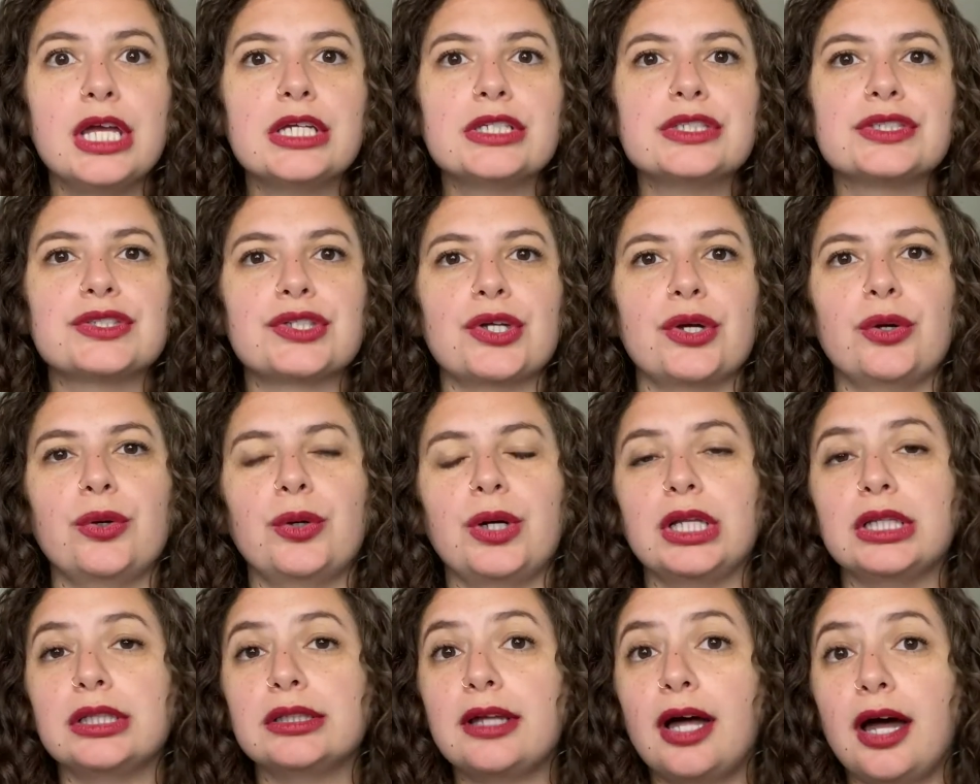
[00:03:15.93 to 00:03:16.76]
So
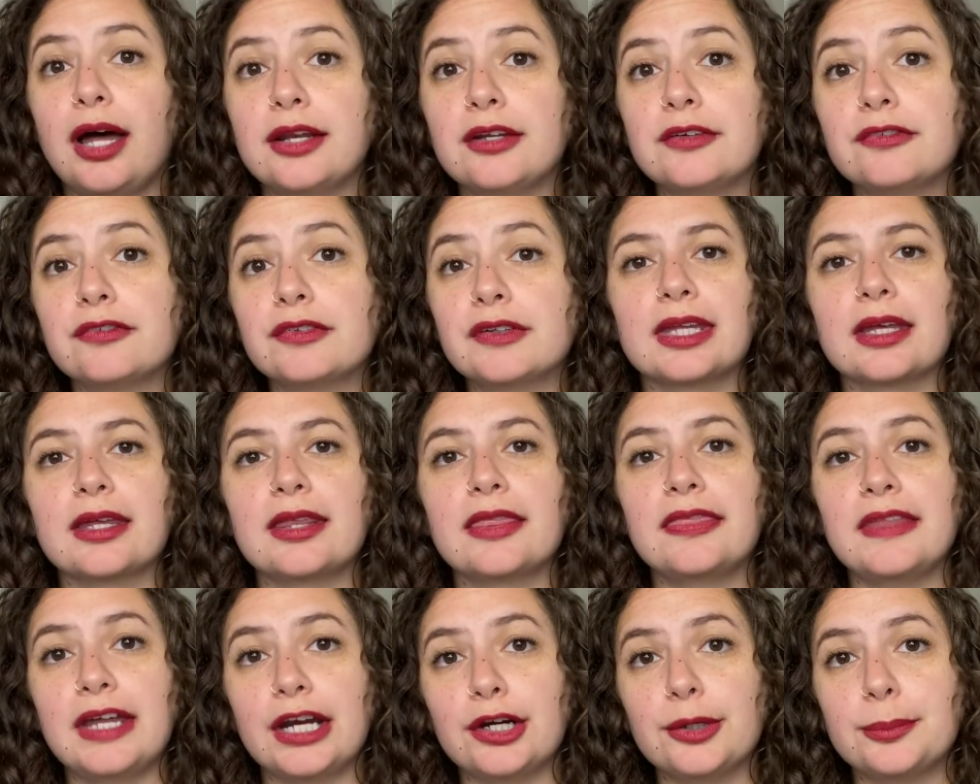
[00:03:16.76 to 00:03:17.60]
a lot of
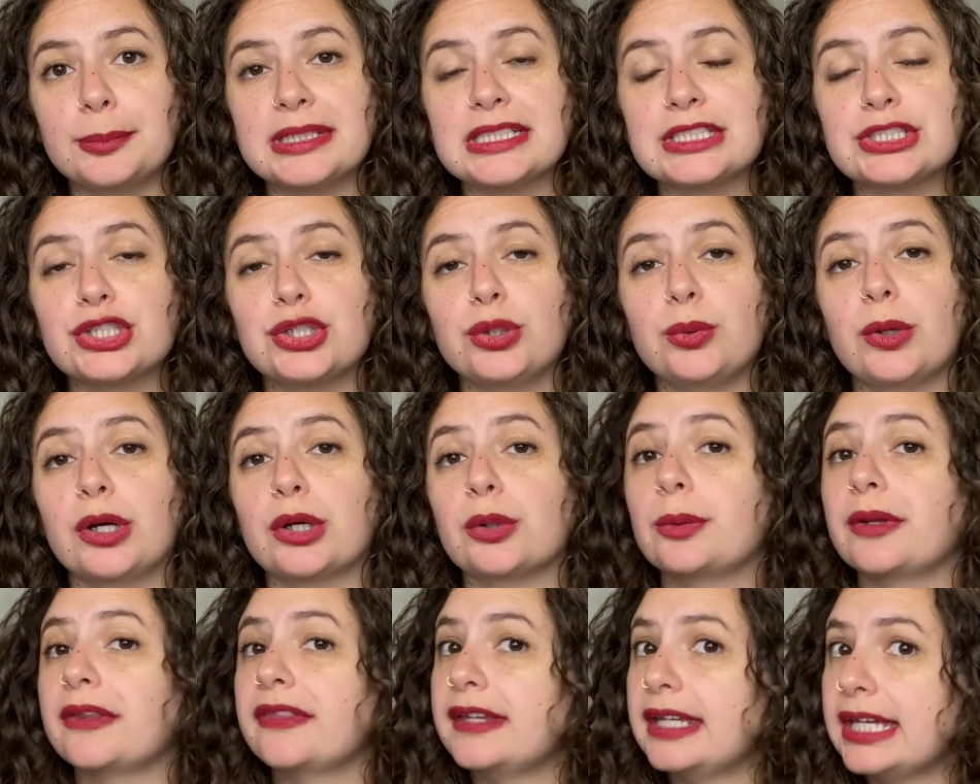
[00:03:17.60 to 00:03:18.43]
therapists who
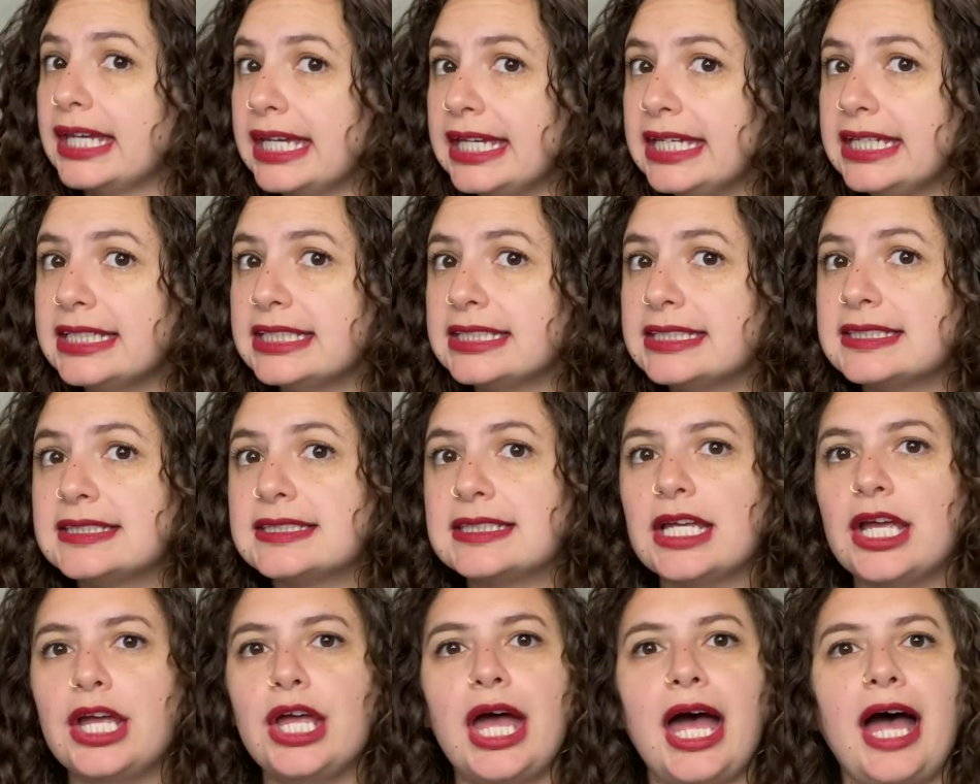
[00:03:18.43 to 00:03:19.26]
work with
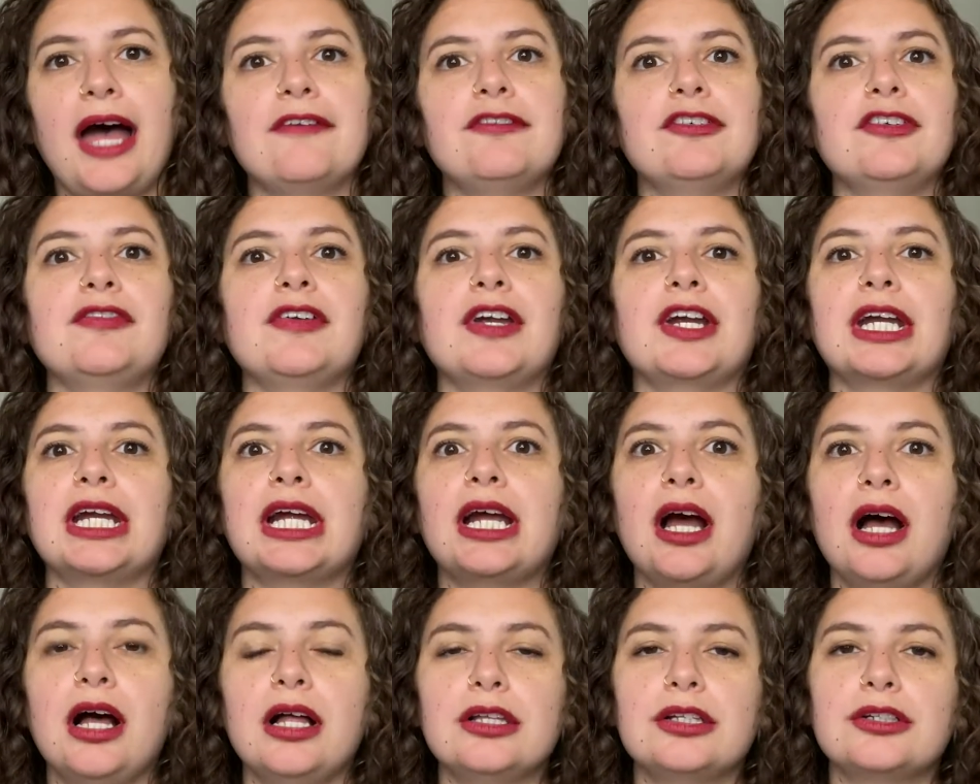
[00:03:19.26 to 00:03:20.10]
kids have a very
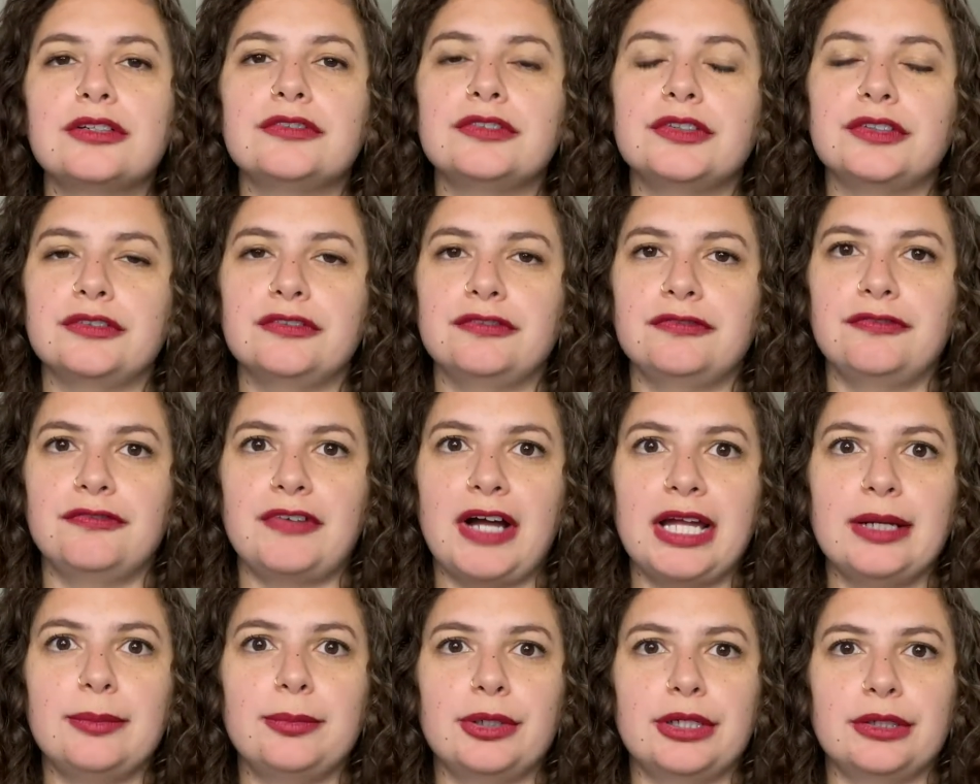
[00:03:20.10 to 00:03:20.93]
colorful,
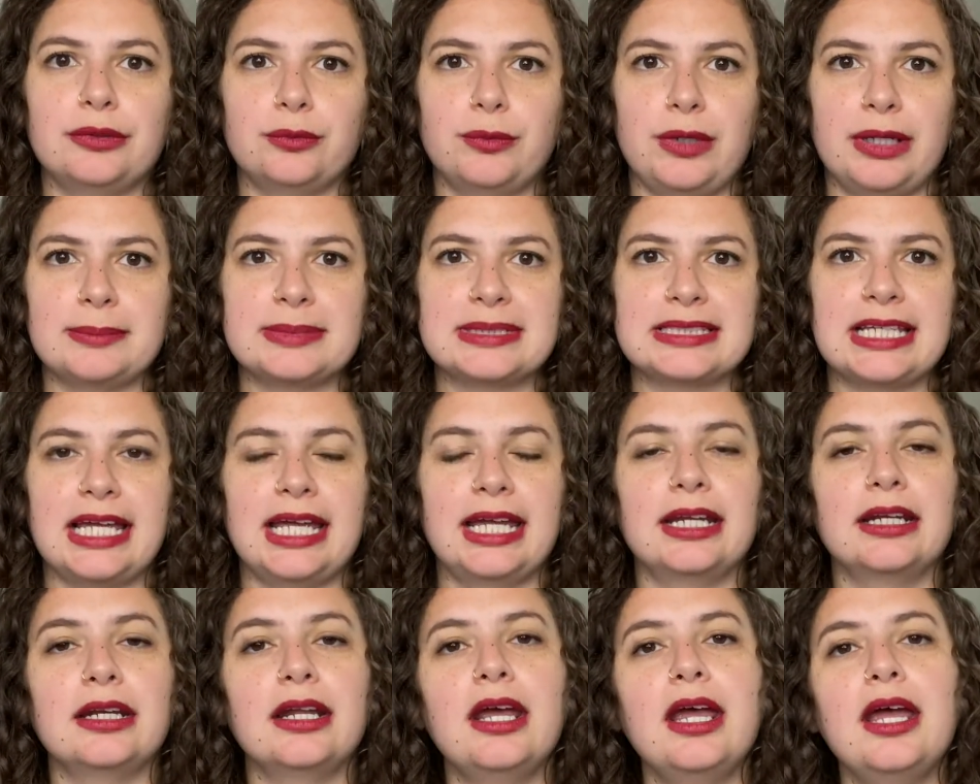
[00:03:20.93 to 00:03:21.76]
vibrant
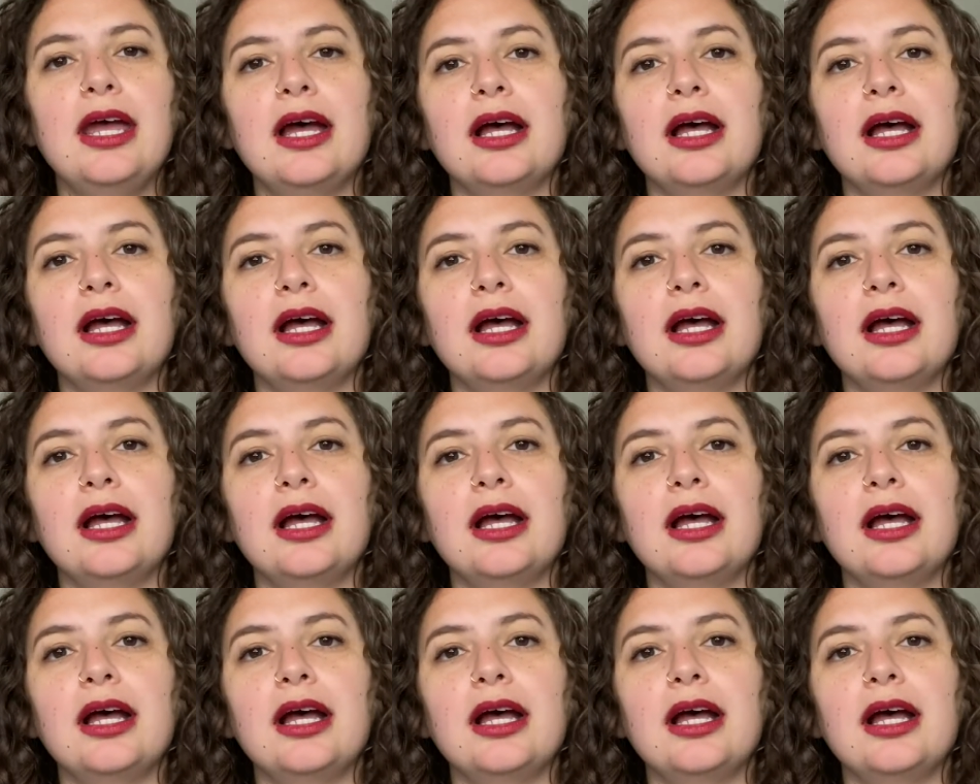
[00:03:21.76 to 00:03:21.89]
website.